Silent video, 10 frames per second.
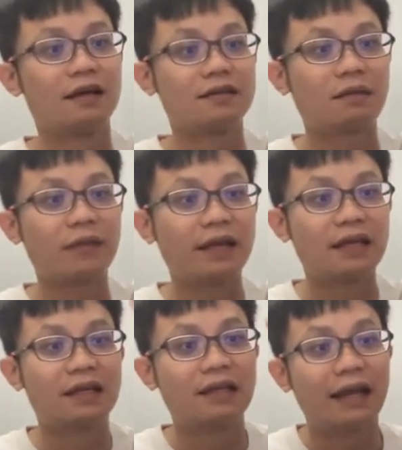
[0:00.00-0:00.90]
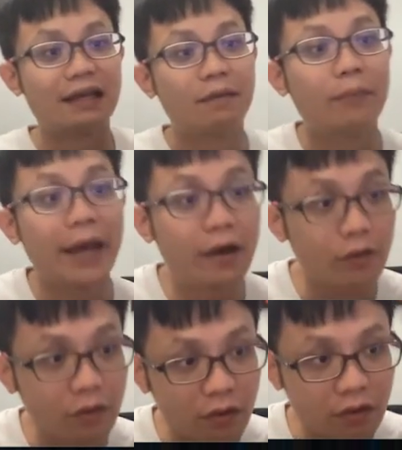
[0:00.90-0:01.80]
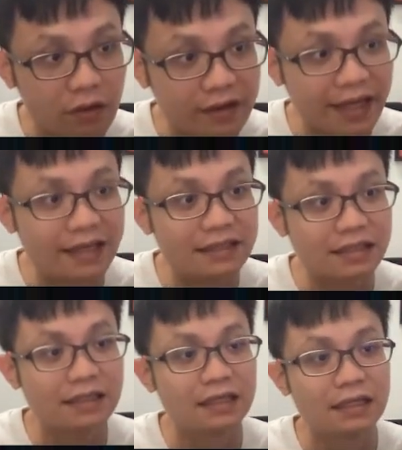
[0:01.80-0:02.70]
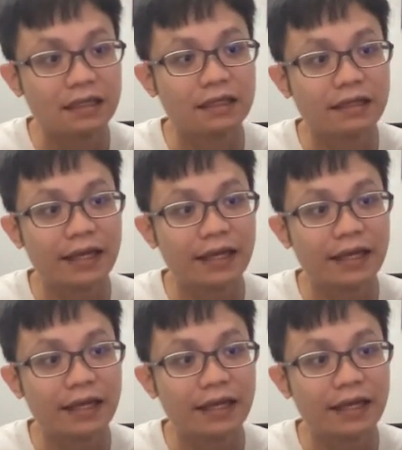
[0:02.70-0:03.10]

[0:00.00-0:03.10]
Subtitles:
sometimes it like a bell. That is a